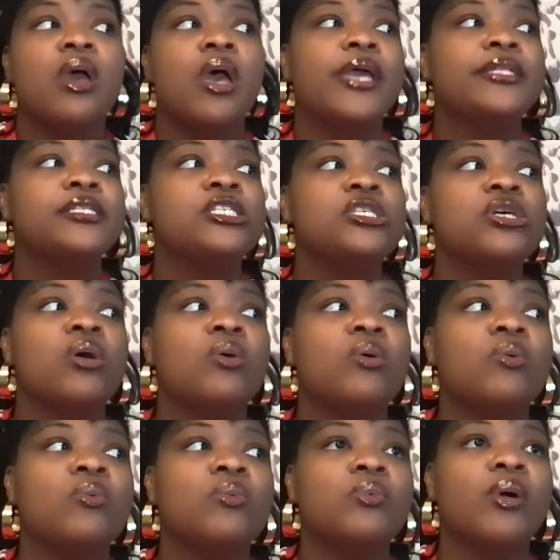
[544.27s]
And
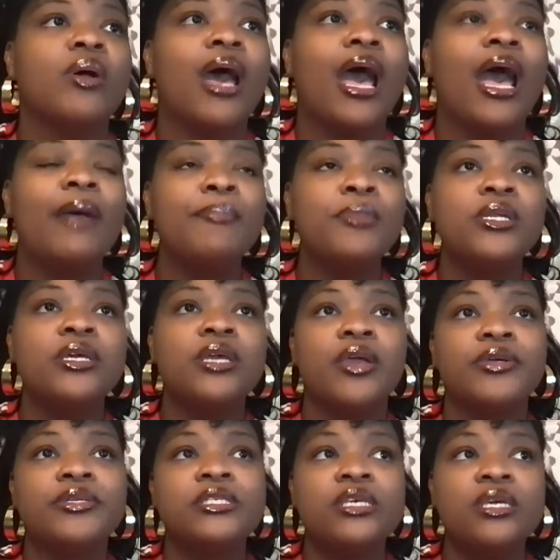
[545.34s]
so I'm going to
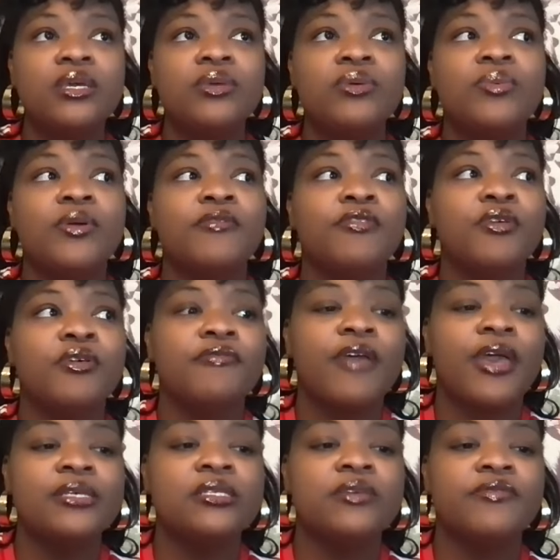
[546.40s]
guarantee you, if you're
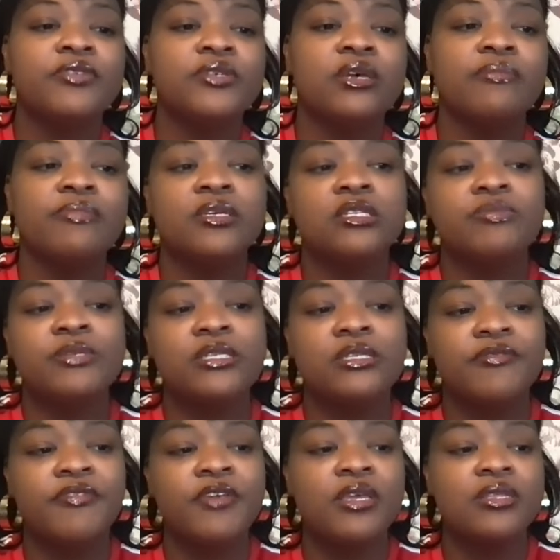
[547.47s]
fasting for something
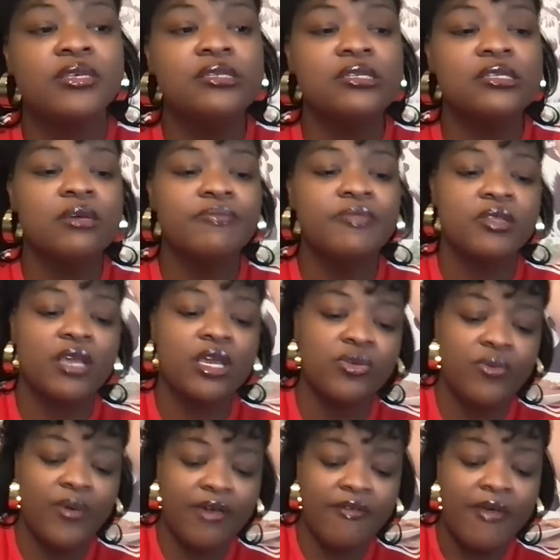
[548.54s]
specific and this is something that
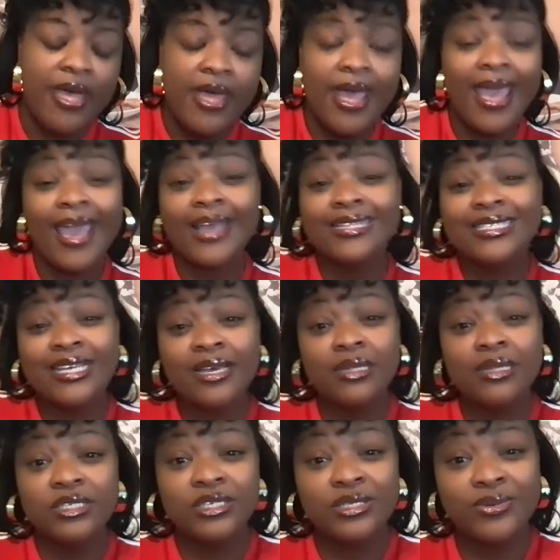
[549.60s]
you have had
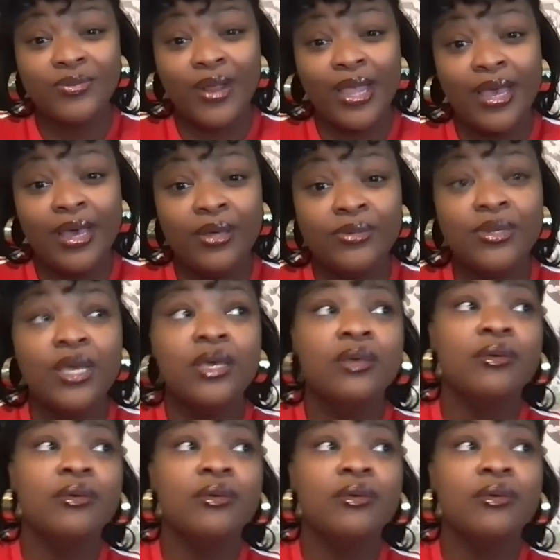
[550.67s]
challenges around,